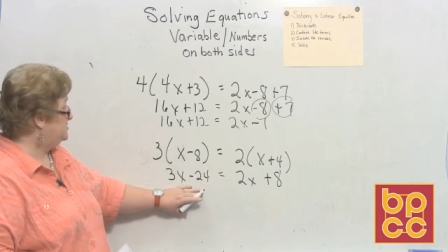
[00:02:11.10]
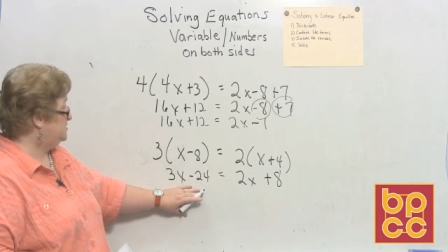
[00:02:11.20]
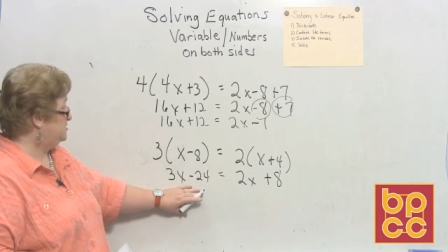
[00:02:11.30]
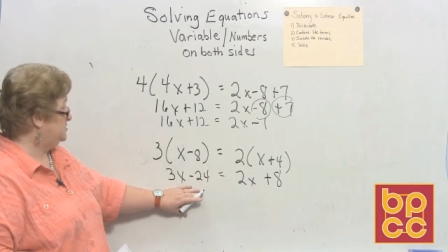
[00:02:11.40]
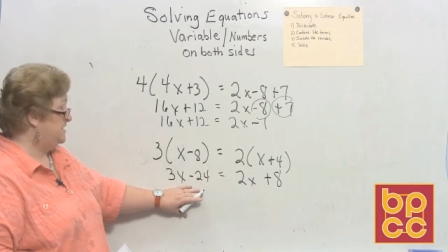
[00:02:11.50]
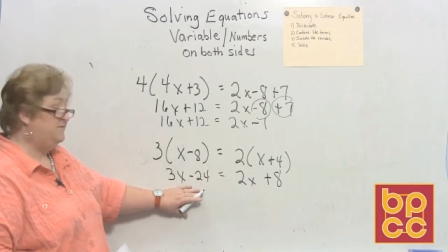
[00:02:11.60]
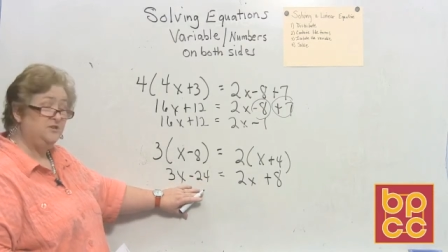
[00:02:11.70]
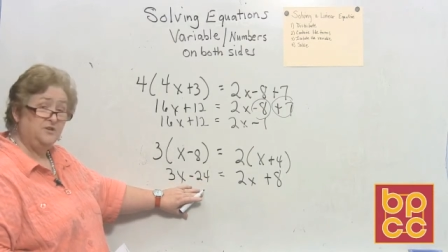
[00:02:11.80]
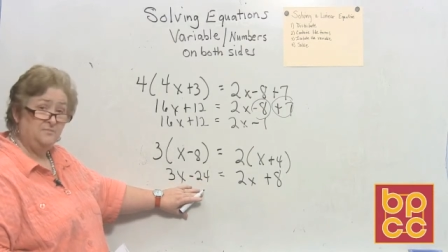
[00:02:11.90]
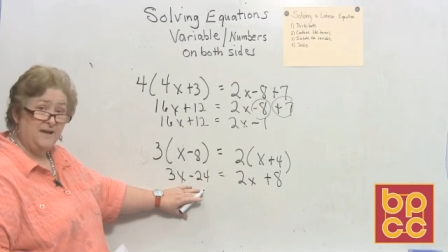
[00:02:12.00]
There's nothing
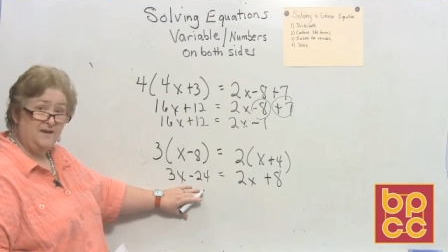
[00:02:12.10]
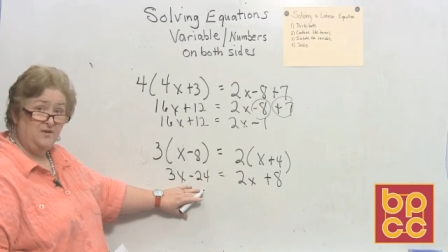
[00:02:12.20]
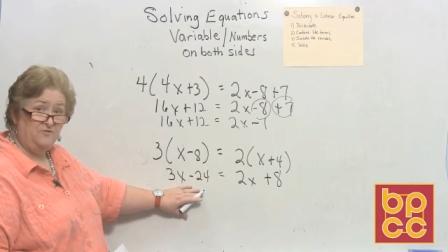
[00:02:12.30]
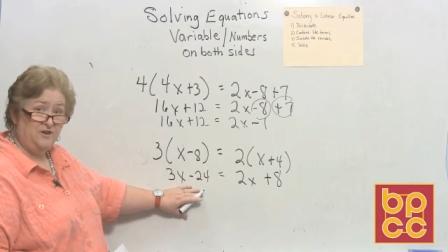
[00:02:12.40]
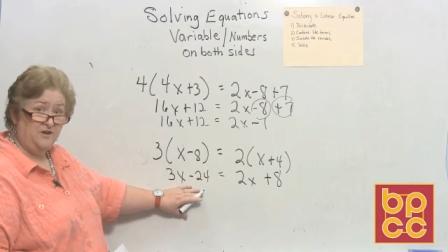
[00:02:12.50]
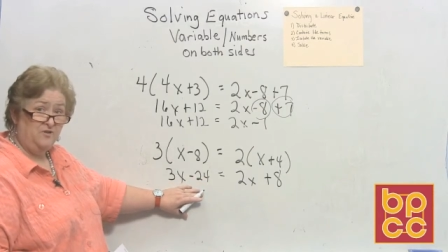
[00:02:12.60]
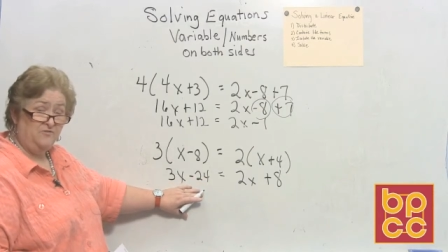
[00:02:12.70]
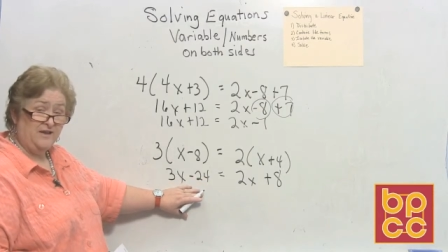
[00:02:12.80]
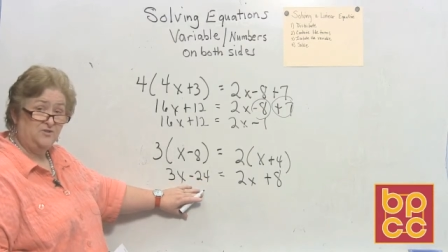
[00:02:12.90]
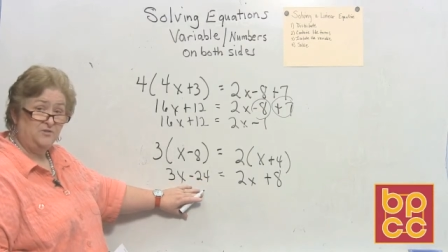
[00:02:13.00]
to combine over here.
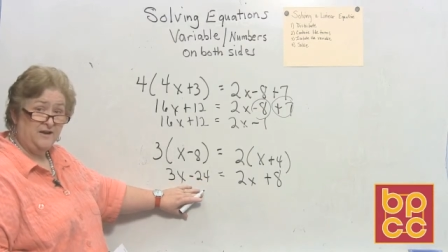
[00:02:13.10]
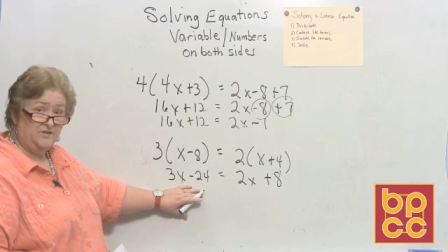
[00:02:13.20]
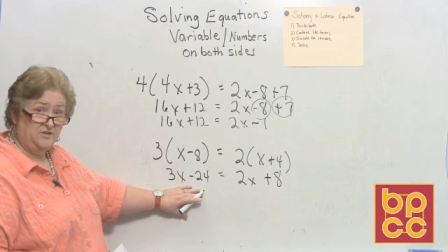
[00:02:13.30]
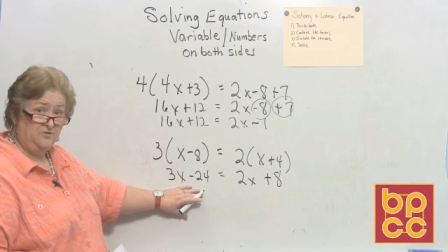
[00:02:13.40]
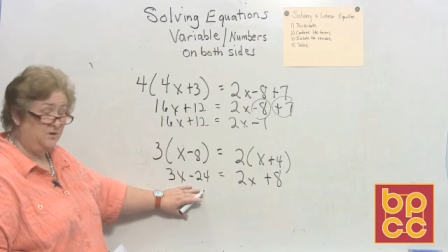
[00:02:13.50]
You've got your x and your